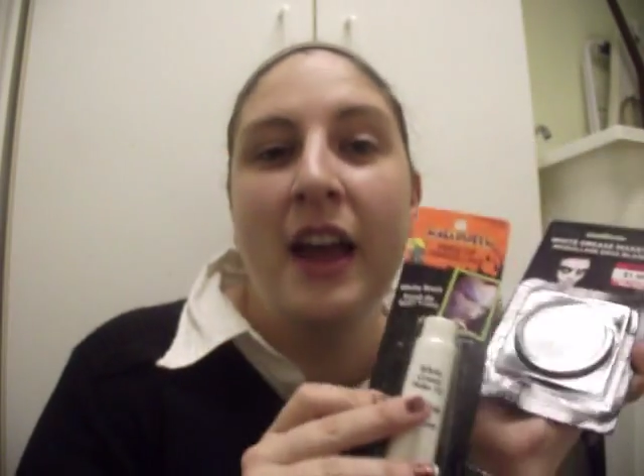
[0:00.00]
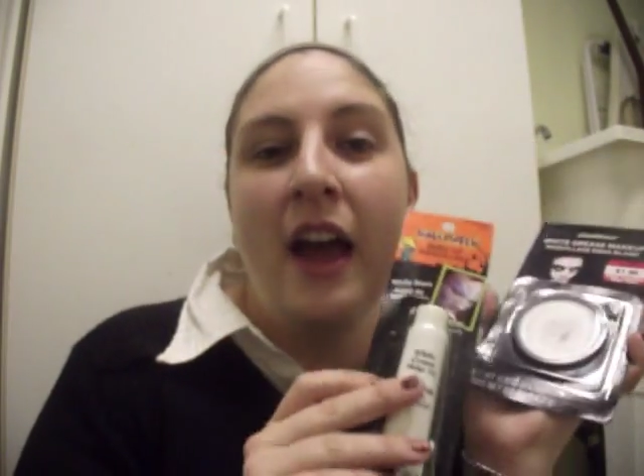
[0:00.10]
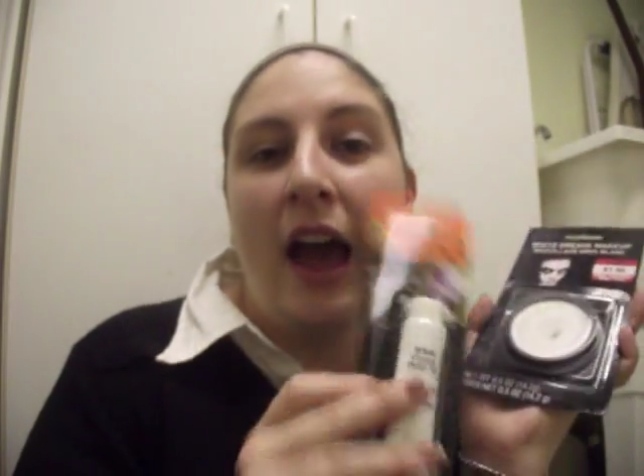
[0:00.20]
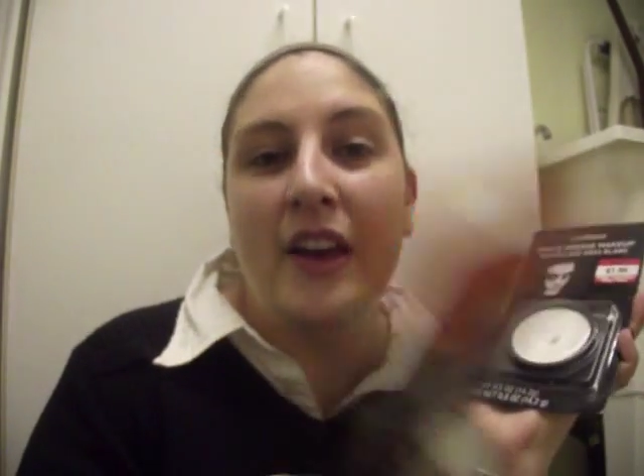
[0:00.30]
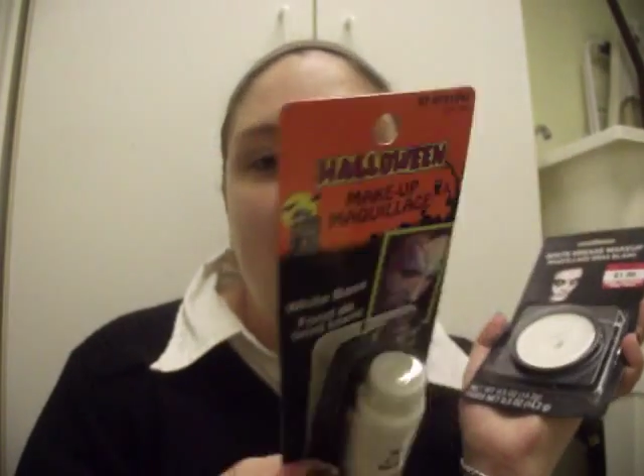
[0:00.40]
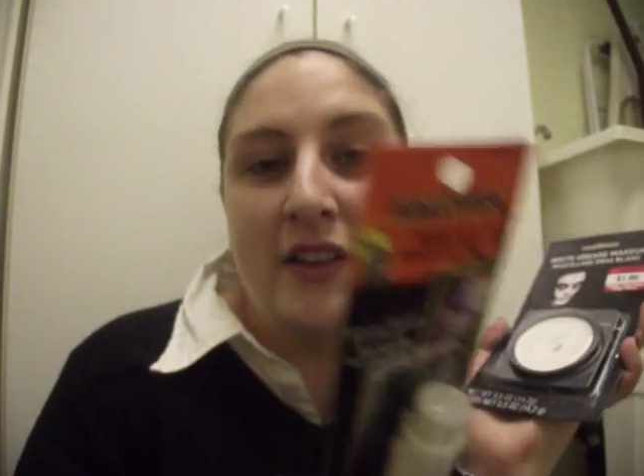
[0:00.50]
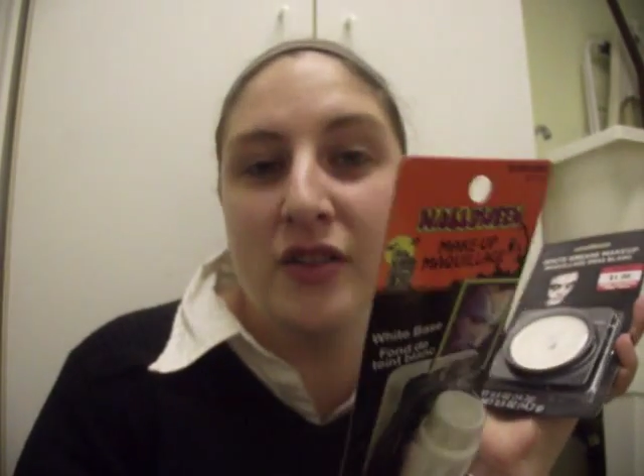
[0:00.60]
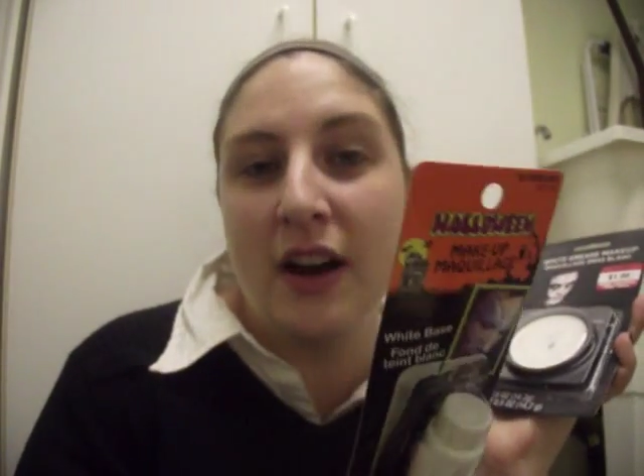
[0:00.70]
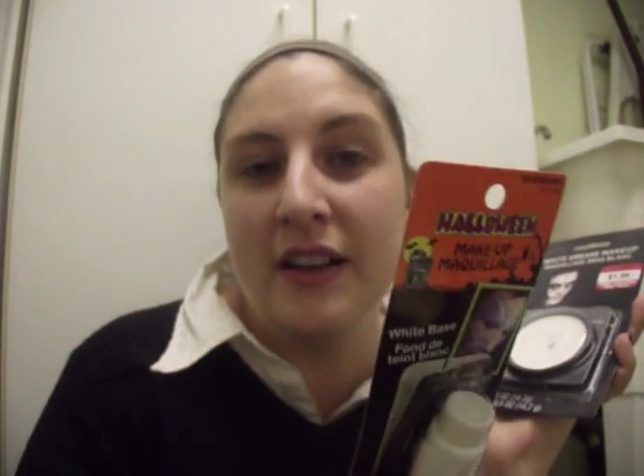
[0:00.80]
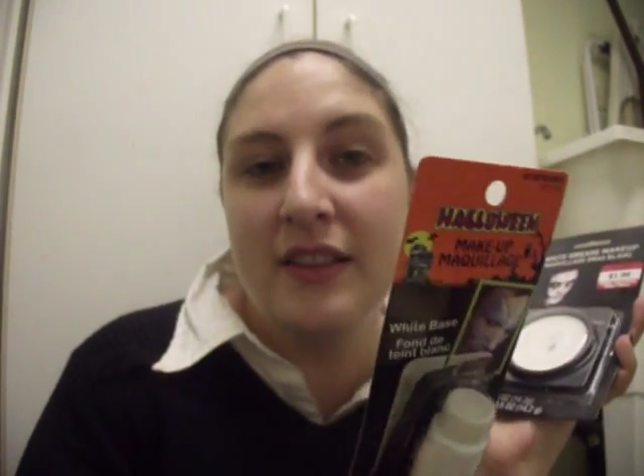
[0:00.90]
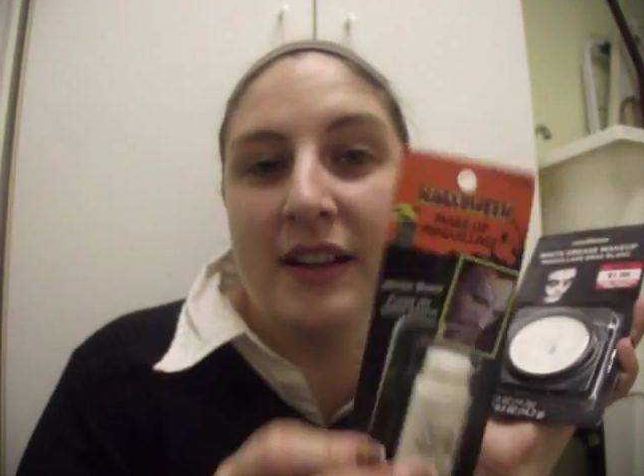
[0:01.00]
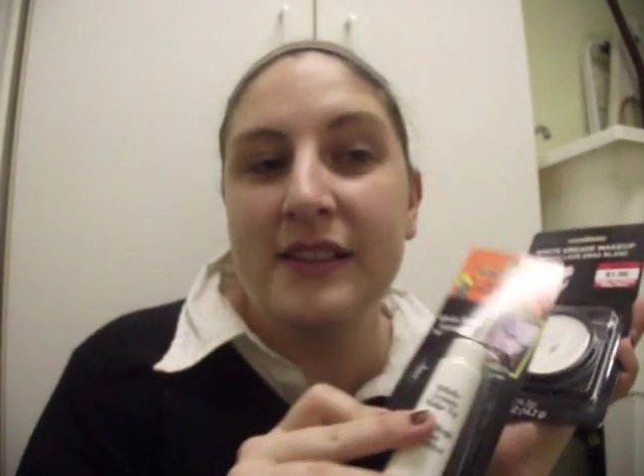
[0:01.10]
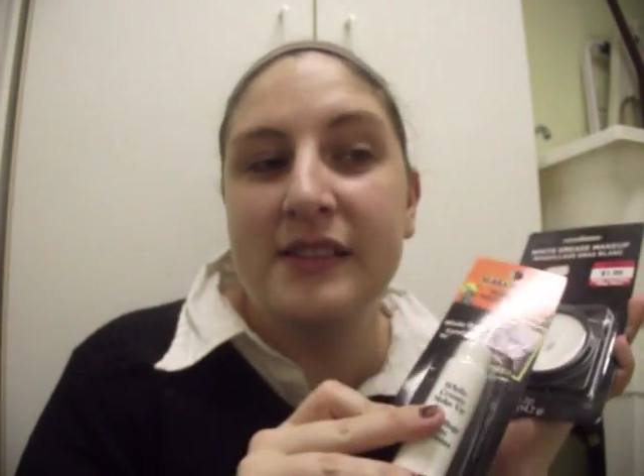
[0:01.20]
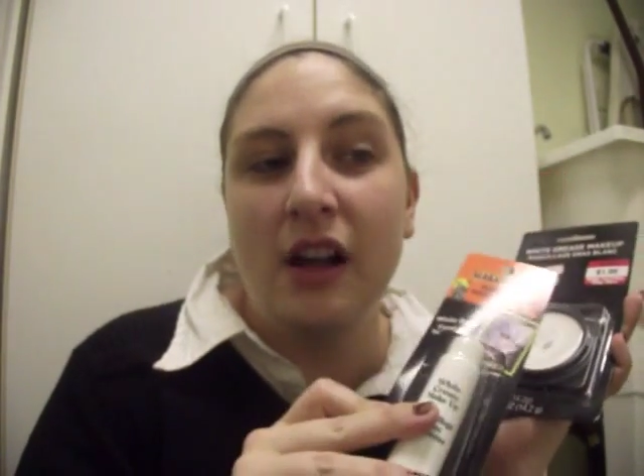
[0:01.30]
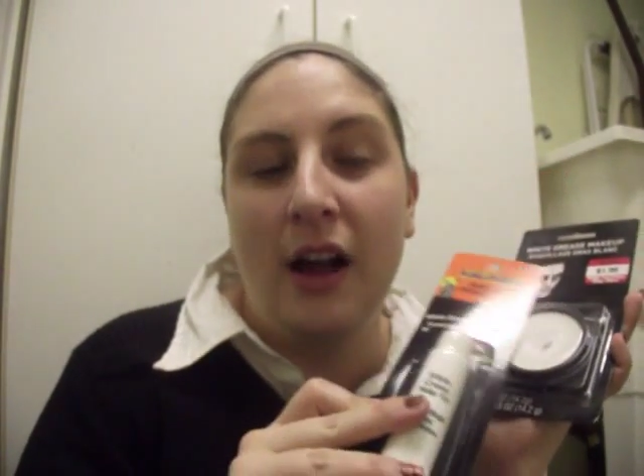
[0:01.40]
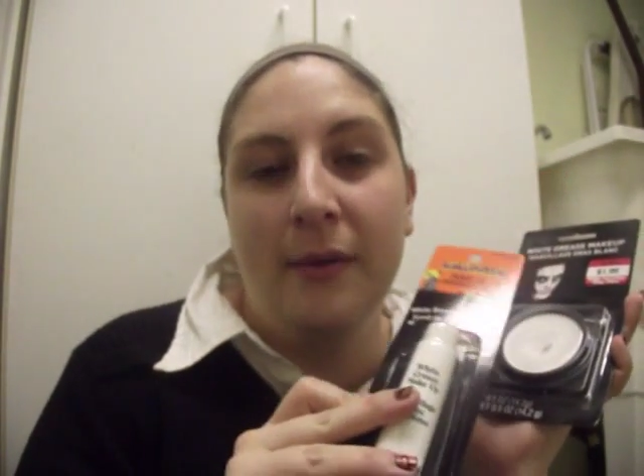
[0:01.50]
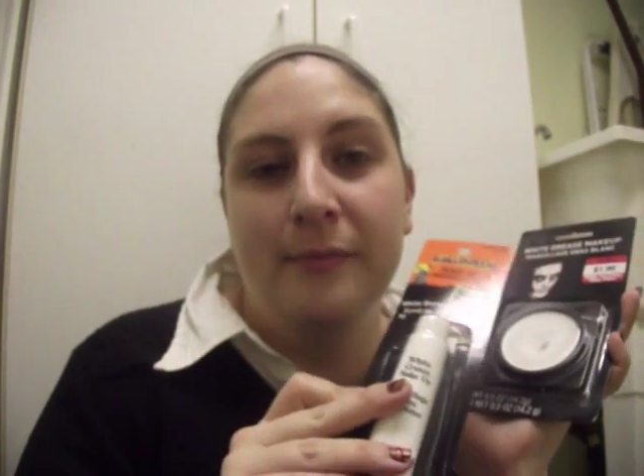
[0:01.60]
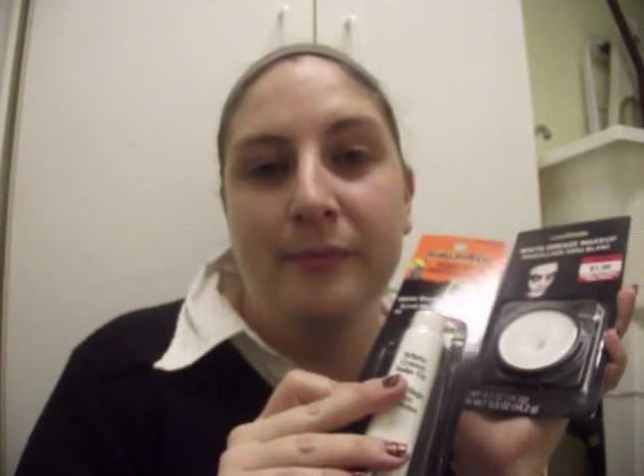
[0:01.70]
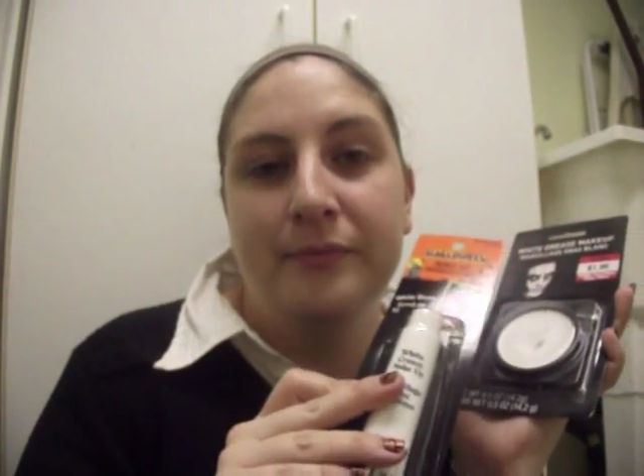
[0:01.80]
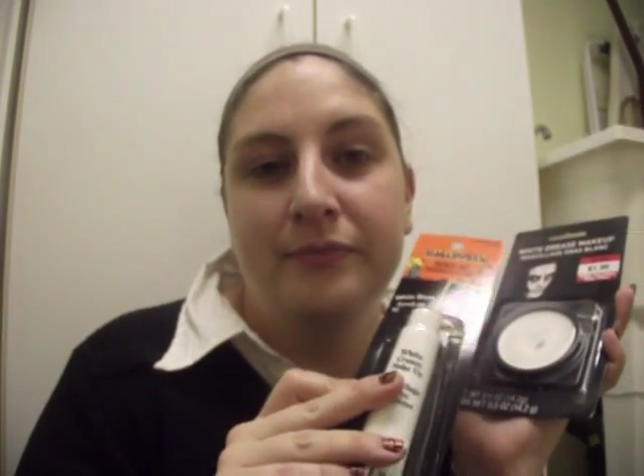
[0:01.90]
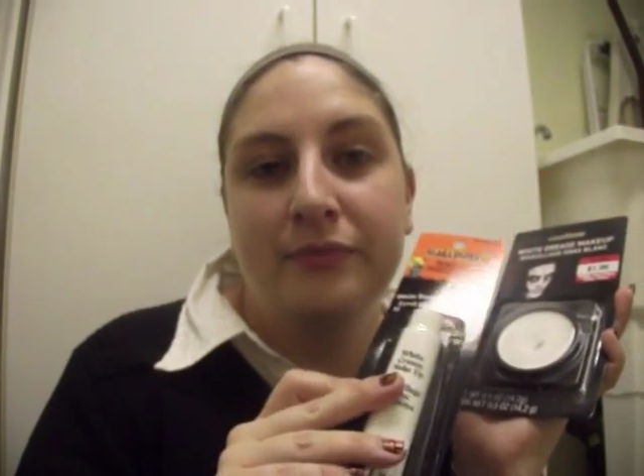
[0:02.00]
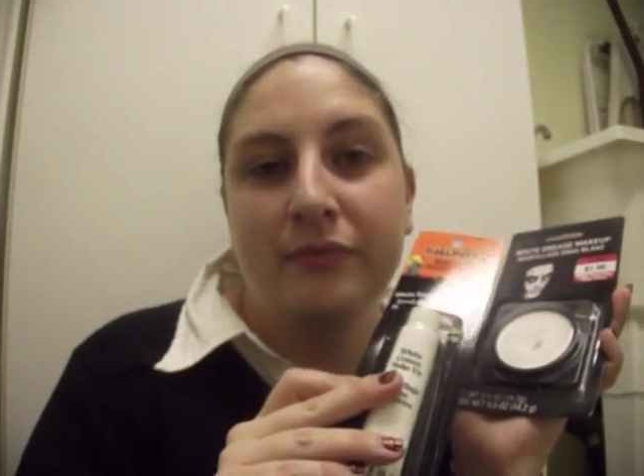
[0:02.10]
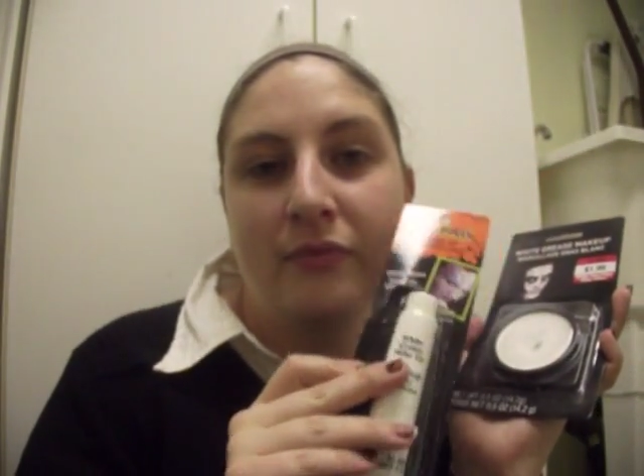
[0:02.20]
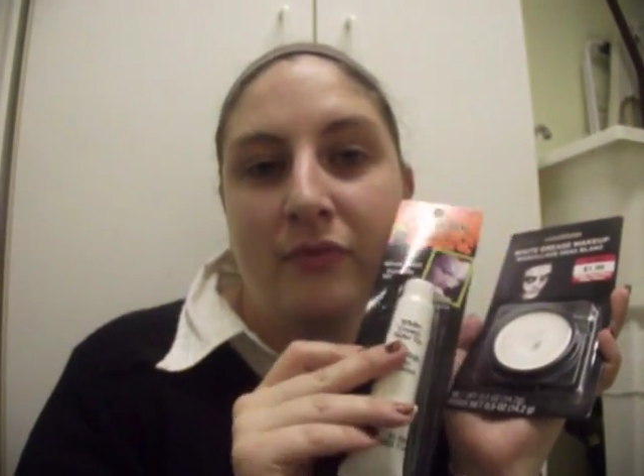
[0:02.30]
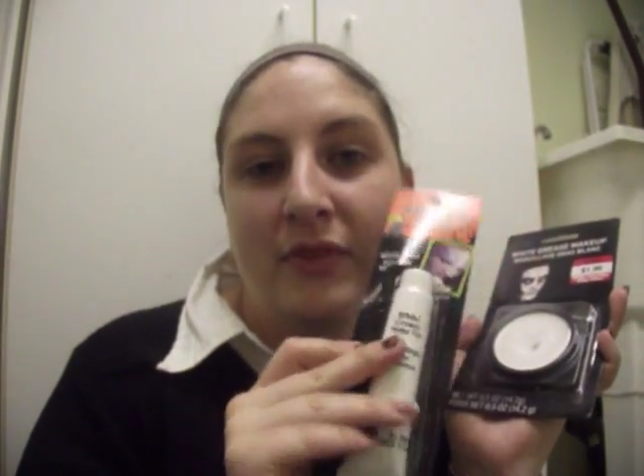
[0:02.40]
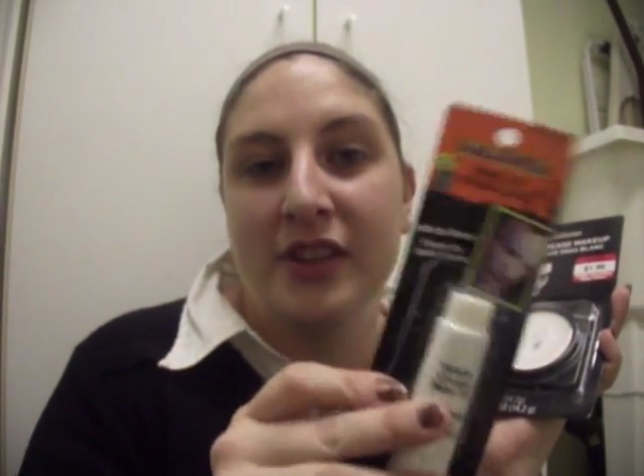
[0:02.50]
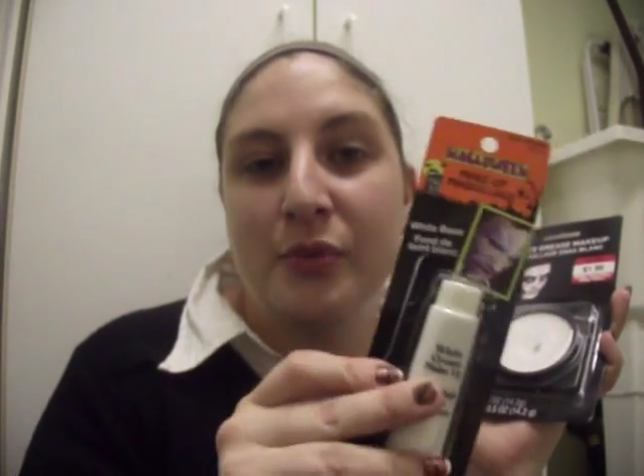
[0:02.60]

I had tried this this